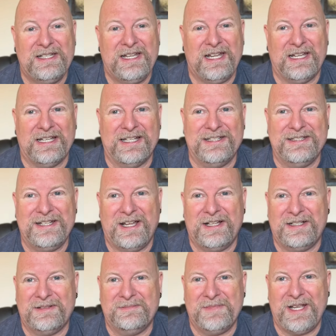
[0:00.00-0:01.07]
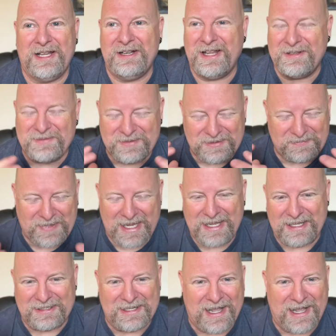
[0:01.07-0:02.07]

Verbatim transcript: and um, and it, man,